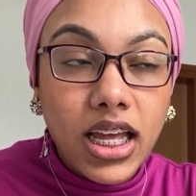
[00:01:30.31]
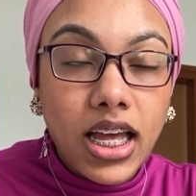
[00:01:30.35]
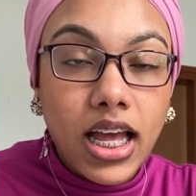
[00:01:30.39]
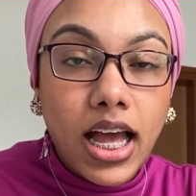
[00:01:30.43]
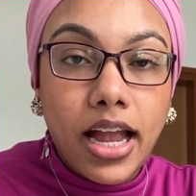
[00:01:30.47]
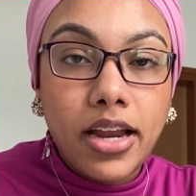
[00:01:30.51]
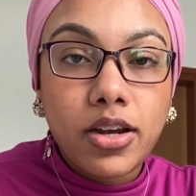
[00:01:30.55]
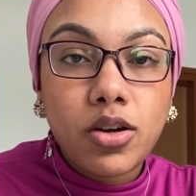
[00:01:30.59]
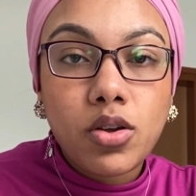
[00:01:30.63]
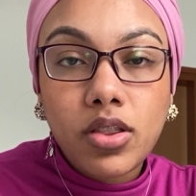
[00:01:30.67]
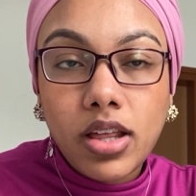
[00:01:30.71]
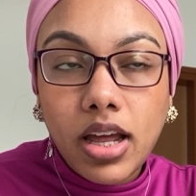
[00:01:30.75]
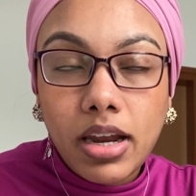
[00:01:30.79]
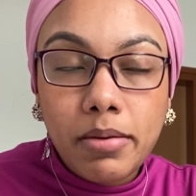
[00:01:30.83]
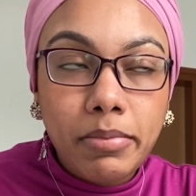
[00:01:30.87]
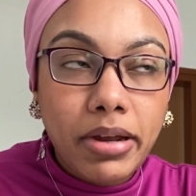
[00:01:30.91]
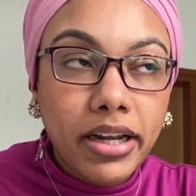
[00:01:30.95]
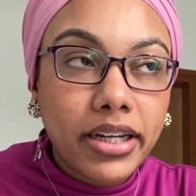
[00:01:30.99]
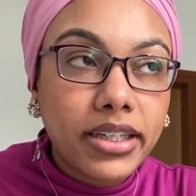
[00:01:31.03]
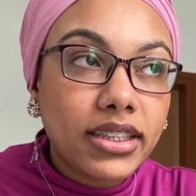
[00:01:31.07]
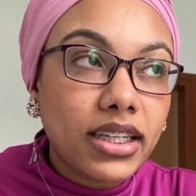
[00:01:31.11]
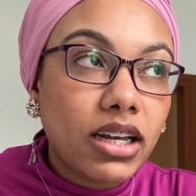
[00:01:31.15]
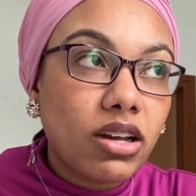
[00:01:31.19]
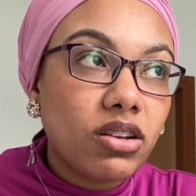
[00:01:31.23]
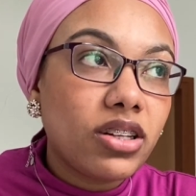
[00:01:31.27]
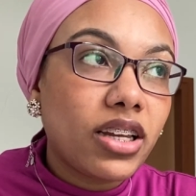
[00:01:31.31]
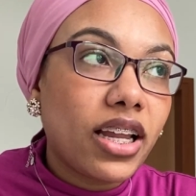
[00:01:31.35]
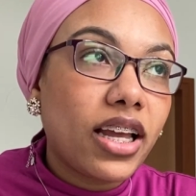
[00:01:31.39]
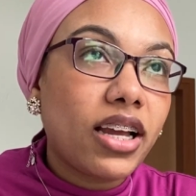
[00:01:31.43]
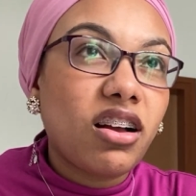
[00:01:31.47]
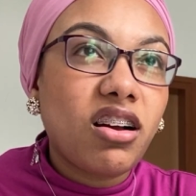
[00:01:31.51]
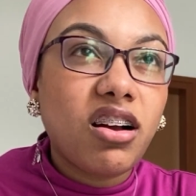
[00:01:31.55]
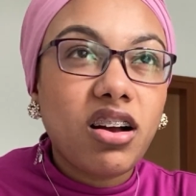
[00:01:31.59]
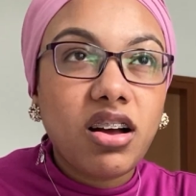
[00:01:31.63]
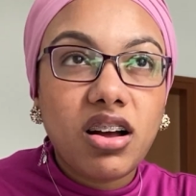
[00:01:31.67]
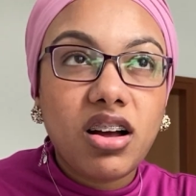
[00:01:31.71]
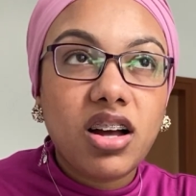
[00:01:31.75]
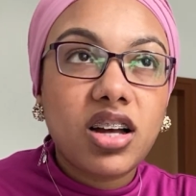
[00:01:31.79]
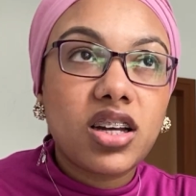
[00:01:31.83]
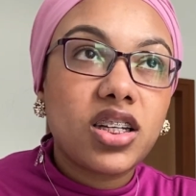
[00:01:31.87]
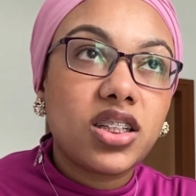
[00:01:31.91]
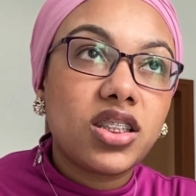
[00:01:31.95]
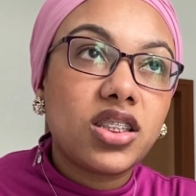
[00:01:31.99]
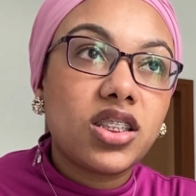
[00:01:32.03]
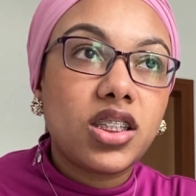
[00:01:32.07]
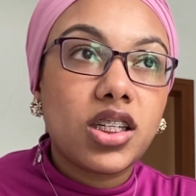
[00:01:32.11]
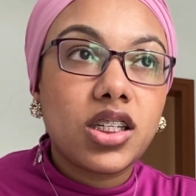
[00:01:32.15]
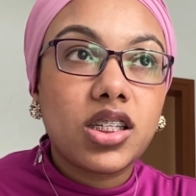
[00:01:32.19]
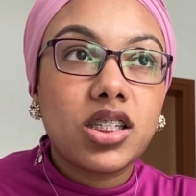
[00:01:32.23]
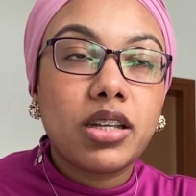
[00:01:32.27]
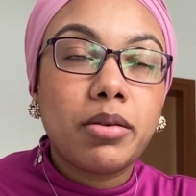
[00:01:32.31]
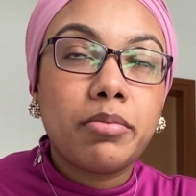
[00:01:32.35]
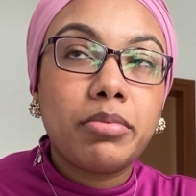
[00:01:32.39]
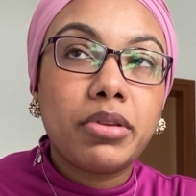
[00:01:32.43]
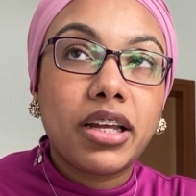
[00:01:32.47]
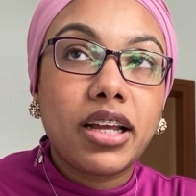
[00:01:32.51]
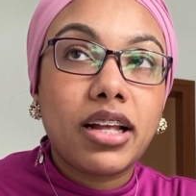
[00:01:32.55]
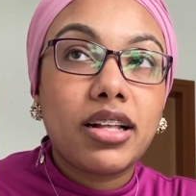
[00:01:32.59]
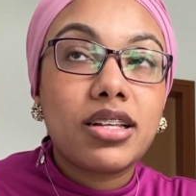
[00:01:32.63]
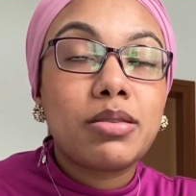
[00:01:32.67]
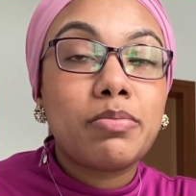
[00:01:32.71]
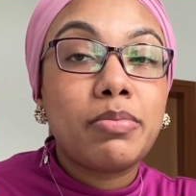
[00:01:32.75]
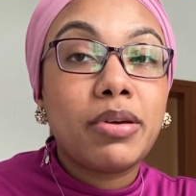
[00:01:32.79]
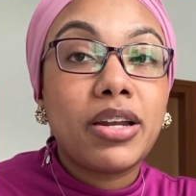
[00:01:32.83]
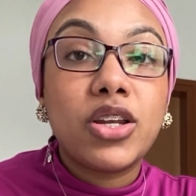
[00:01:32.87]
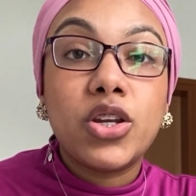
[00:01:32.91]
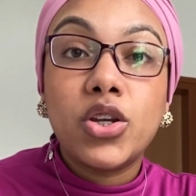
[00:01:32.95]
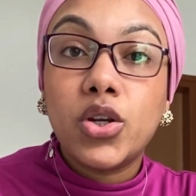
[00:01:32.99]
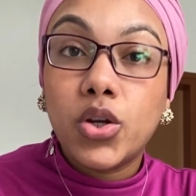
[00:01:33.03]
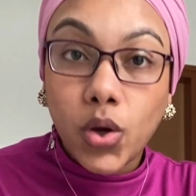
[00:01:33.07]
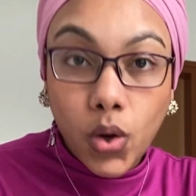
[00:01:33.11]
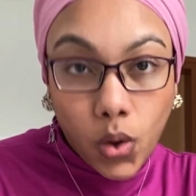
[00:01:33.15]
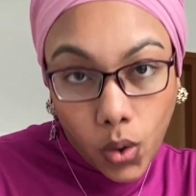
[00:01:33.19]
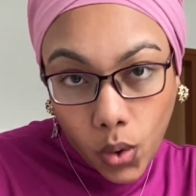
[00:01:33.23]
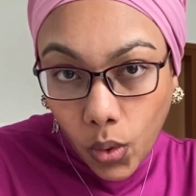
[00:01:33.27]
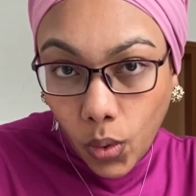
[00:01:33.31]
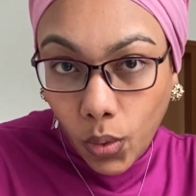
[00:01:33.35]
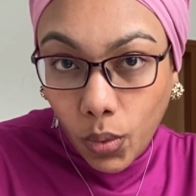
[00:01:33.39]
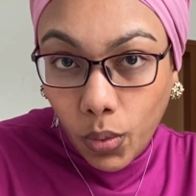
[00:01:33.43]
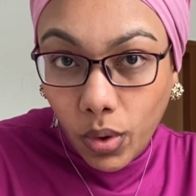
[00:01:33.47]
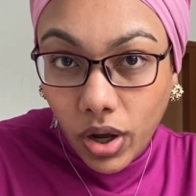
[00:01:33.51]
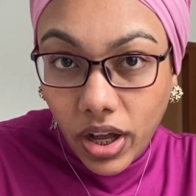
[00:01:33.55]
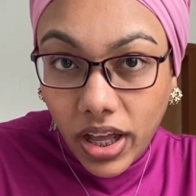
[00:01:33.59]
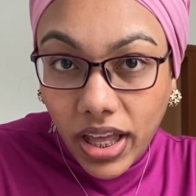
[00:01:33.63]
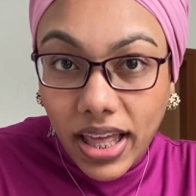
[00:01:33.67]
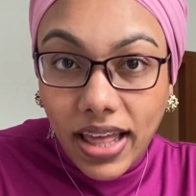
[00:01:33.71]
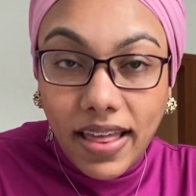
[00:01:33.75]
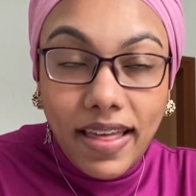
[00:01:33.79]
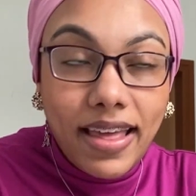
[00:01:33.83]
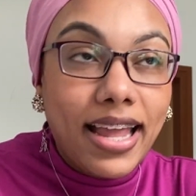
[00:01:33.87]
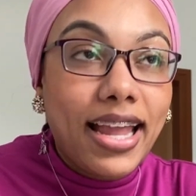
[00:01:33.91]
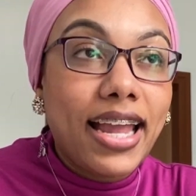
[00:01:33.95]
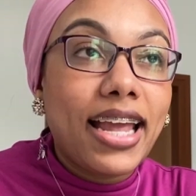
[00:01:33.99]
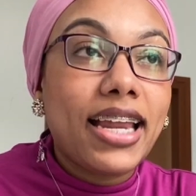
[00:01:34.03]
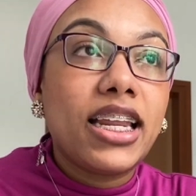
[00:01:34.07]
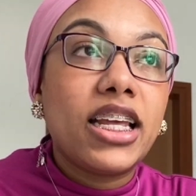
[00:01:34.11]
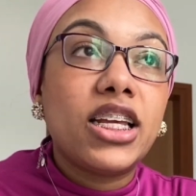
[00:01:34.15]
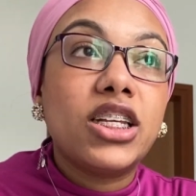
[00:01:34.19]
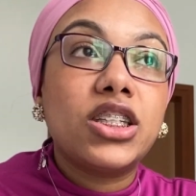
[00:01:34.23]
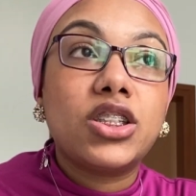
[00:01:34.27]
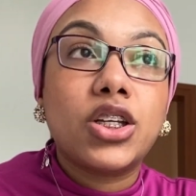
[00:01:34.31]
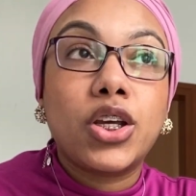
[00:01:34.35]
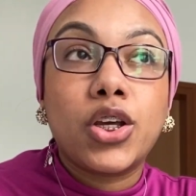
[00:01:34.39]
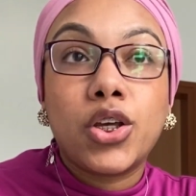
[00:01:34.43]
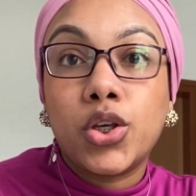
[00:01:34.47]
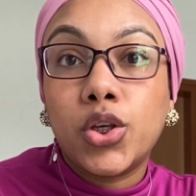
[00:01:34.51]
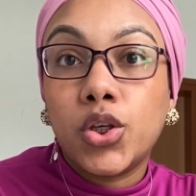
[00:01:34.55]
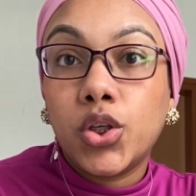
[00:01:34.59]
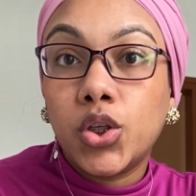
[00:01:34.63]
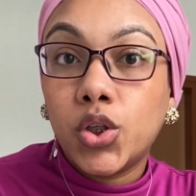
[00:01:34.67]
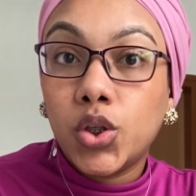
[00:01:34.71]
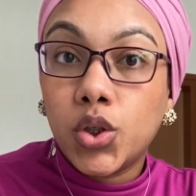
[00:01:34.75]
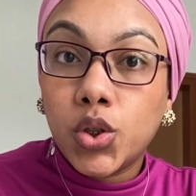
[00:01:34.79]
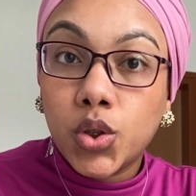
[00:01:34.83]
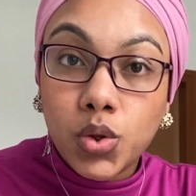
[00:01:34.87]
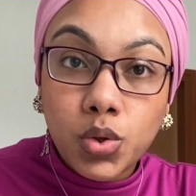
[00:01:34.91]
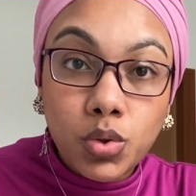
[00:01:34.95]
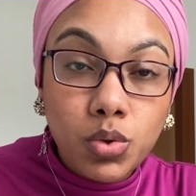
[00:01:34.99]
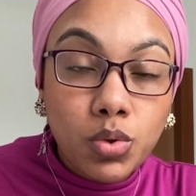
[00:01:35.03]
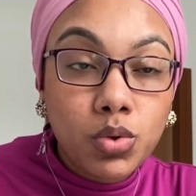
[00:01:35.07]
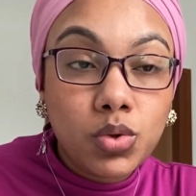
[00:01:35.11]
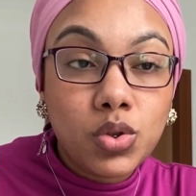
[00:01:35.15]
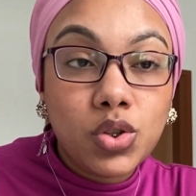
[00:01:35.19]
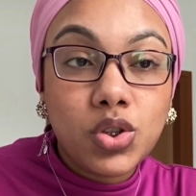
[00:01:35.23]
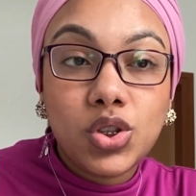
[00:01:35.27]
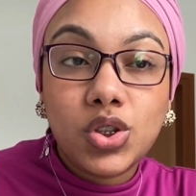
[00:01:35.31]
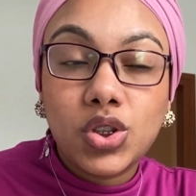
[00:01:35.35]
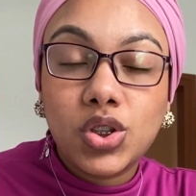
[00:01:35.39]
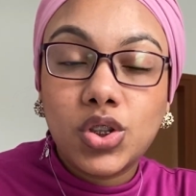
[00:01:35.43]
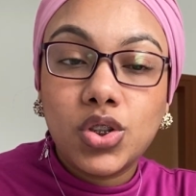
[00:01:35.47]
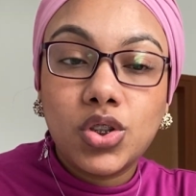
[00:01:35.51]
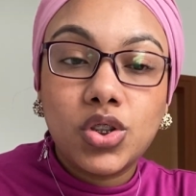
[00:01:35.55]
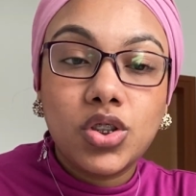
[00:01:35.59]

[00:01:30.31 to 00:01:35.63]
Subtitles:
I know that might sound like, oh, it's just something else, but no, it is a huge